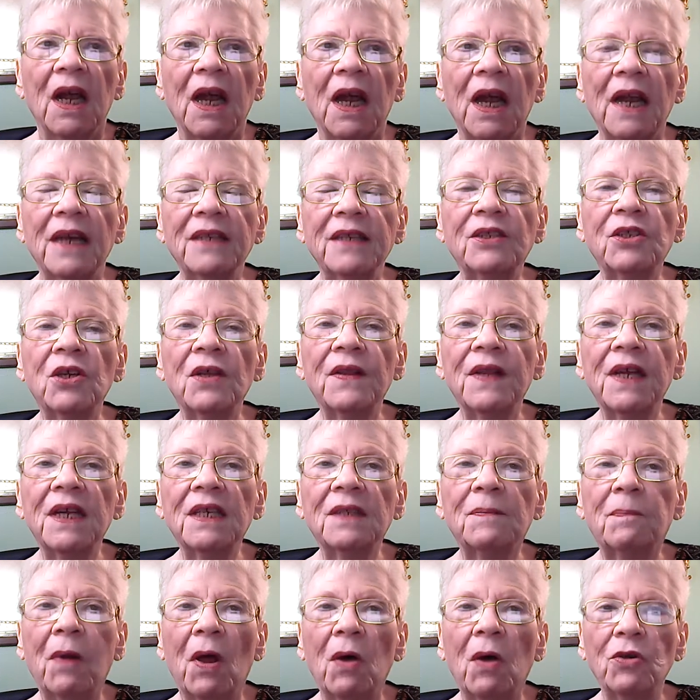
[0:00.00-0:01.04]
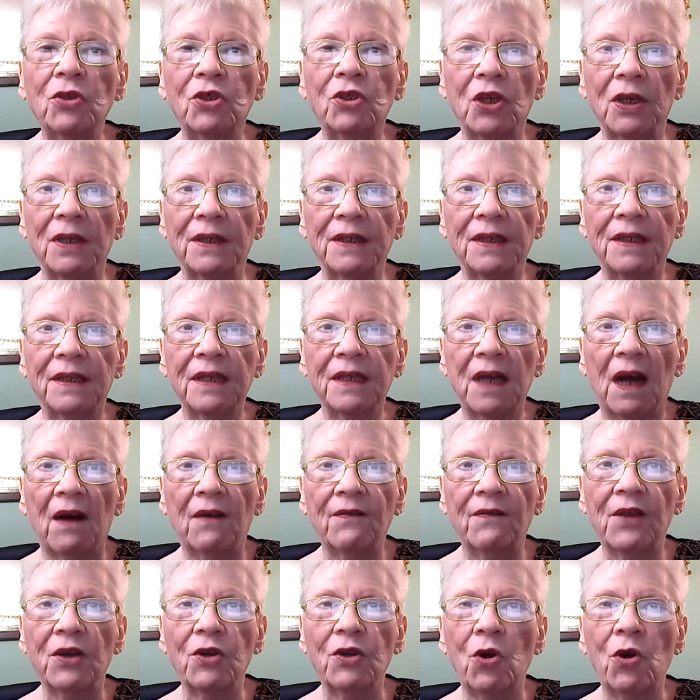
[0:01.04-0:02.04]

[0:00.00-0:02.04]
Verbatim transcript: into the explosions of the